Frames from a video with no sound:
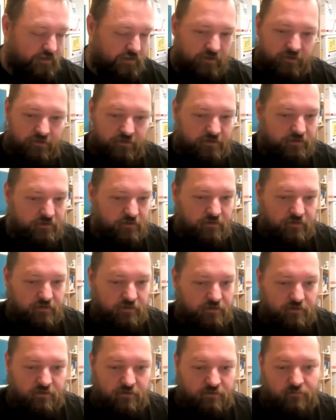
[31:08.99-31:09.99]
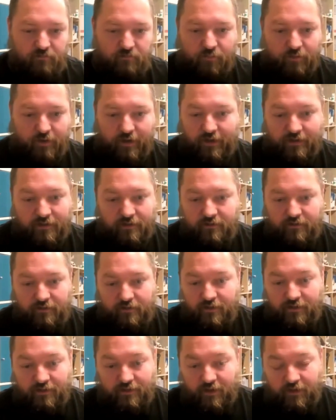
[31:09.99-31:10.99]
isn't weighted
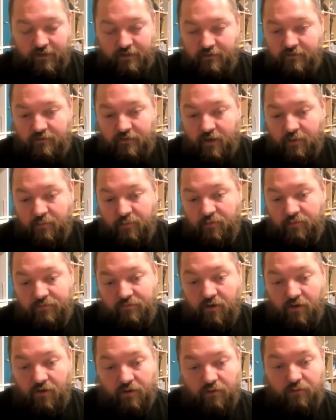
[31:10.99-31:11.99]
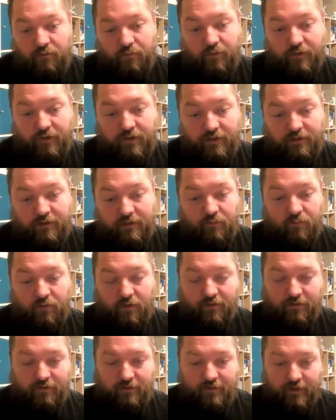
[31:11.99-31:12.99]
in any type of other way than
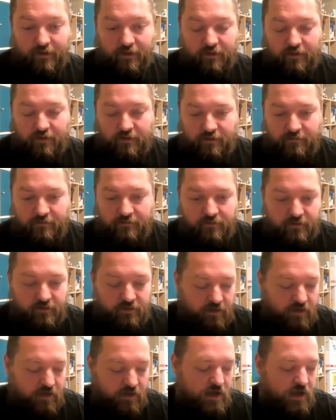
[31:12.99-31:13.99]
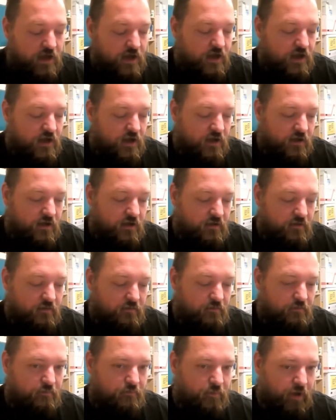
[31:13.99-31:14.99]
what the data gives it.
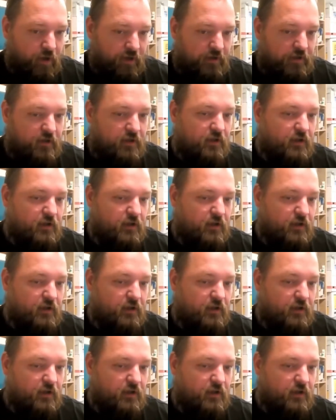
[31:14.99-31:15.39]
But